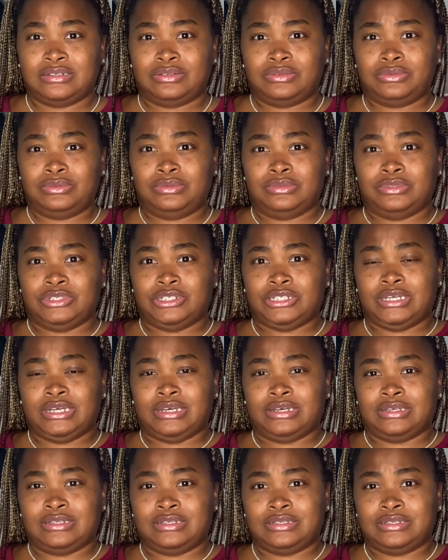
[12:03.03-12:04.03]
Ooh, child.
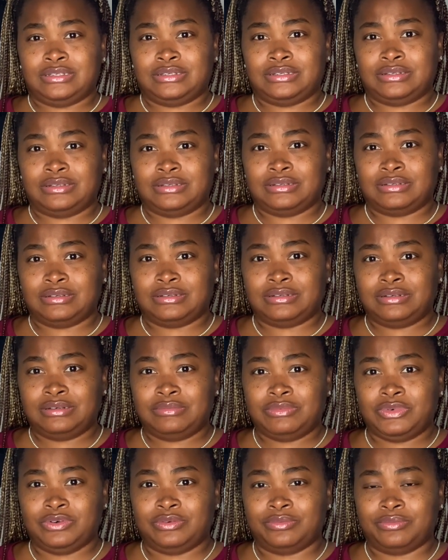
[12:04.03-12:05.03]
Come
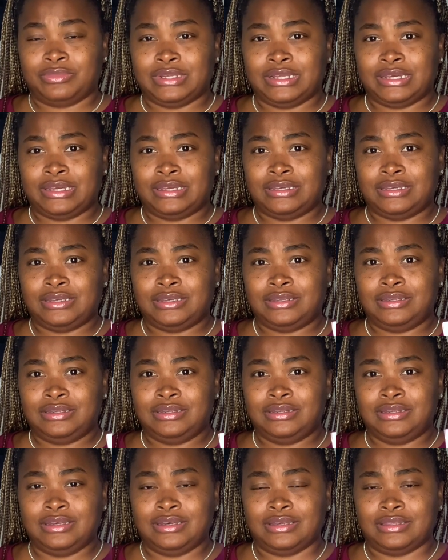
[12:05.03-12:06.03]
on, like, get it
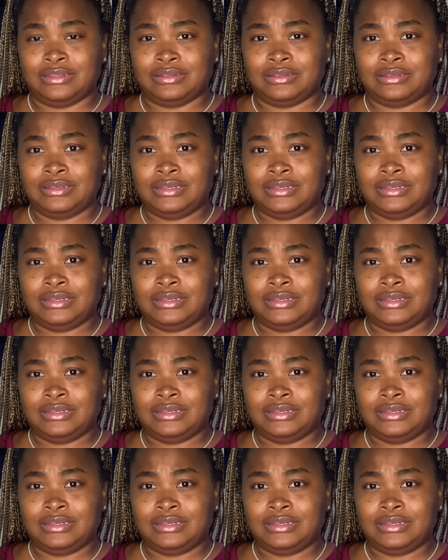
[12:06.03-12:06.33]
together.